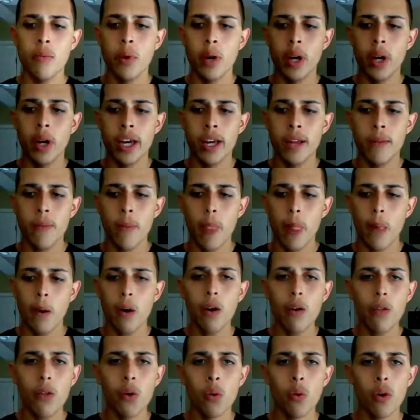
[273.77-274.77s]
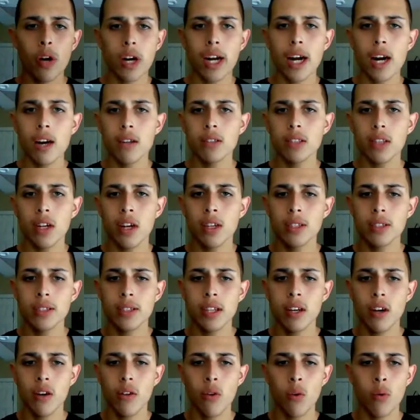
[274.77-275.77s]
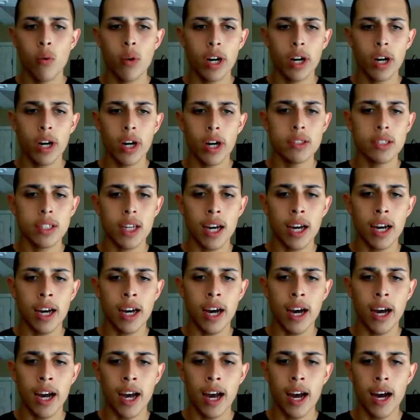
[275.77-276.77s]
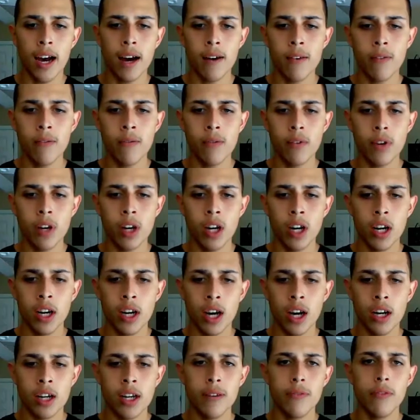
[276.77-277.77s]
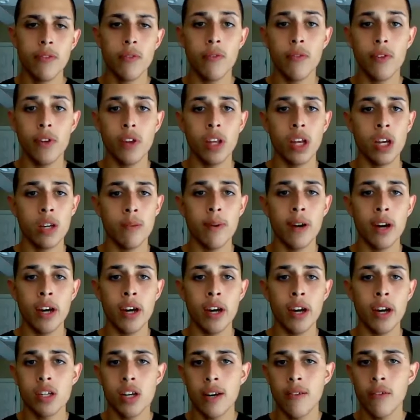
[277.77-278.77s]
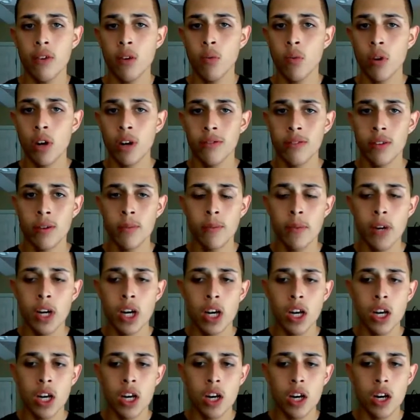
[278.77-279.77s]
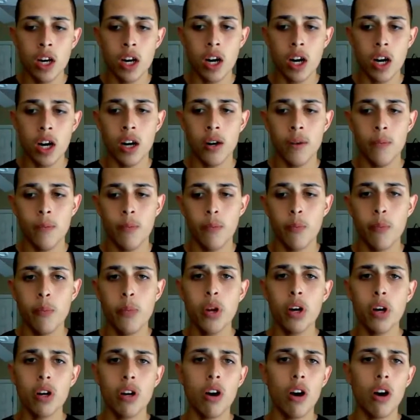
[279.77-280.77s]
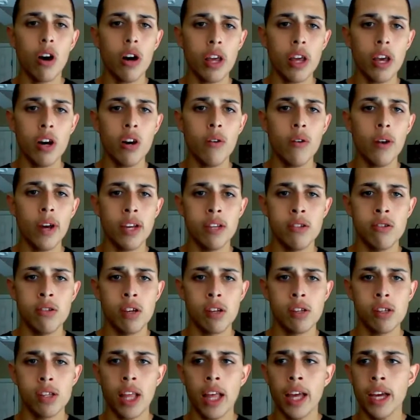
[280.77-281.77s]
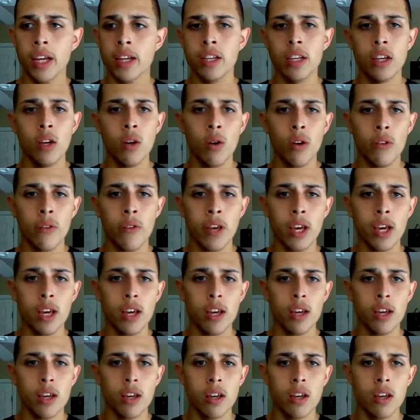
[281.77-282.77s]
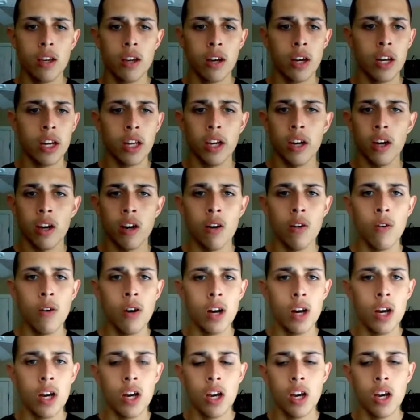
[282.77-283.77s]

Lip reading: but all the workouts, honestly, I have a different feeling about each and every one of them. Pure cardio is just like, deal with it, you're gonna go.